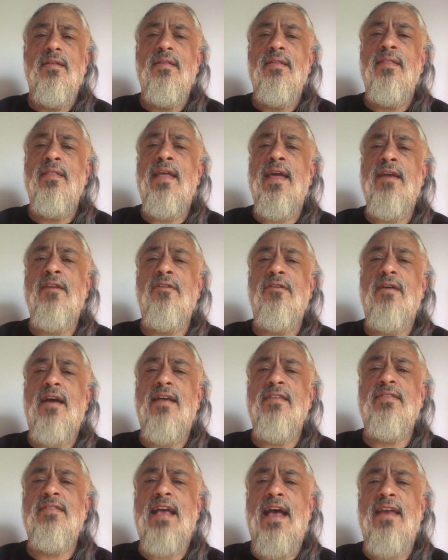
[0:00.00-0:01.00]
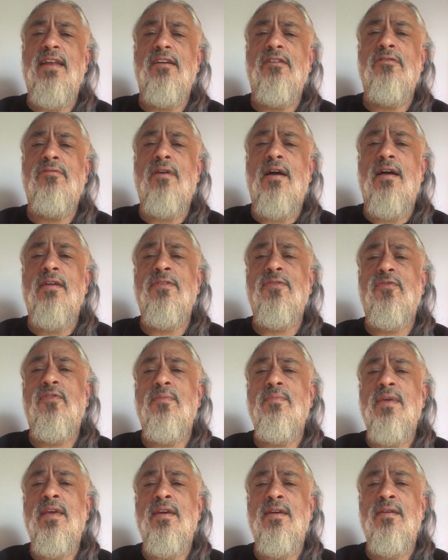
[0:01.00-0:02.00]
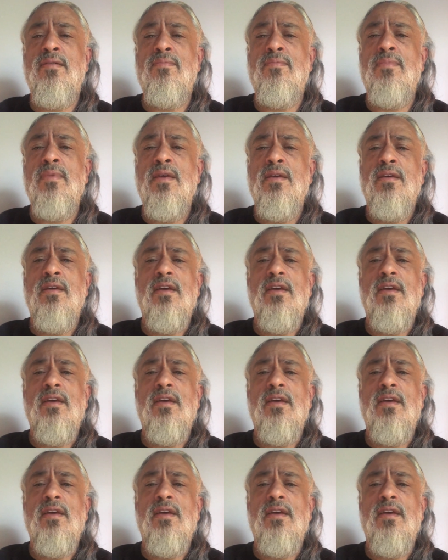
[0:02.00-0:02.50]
Later, I sat across from him